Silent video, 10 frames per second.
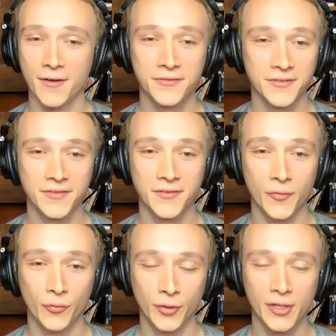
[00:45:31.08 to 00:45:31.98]
Wow.
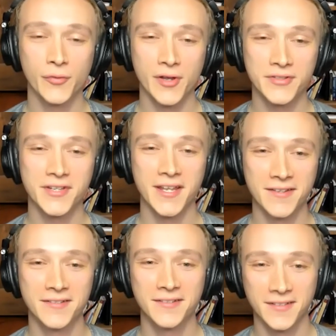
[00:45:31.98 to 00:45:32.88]
Really well
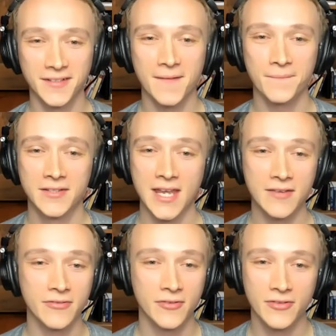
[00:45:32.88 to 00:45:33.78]
said.
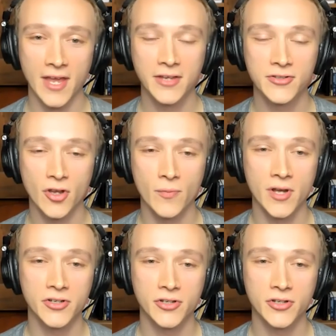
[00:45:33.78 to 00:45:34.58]
Dave, thank you so